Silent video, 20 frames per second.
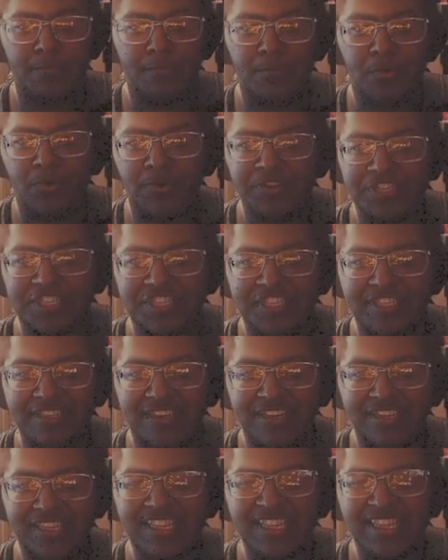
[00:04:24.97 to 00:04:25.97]
Boris,
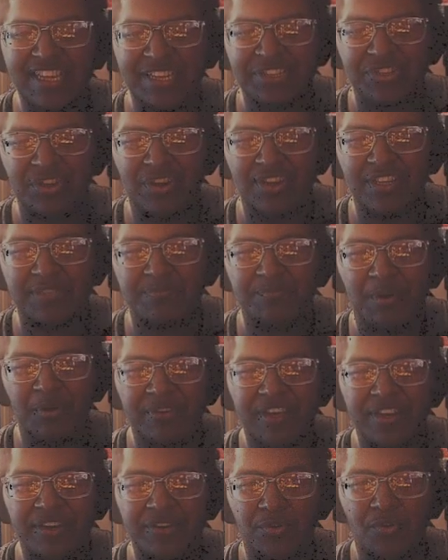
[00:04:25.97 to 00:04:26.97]
I think that stall is
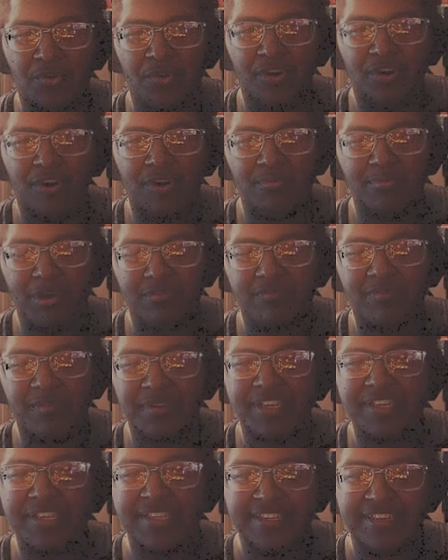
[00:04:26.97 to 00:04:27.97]
broken, or blocked from
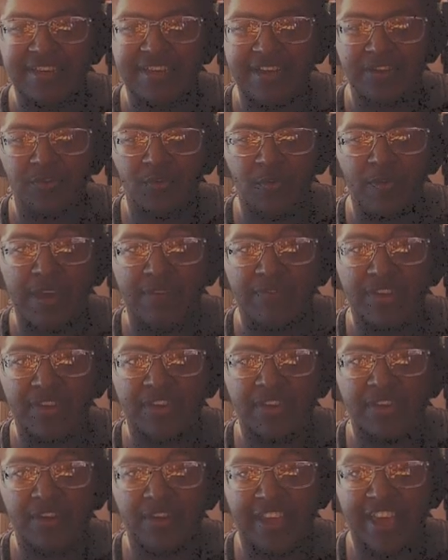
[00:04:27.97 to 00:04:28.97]
the inside, or we have
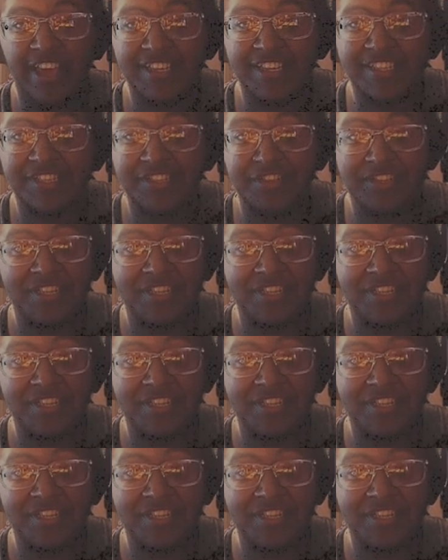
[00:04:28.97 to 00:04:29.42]
a, guest you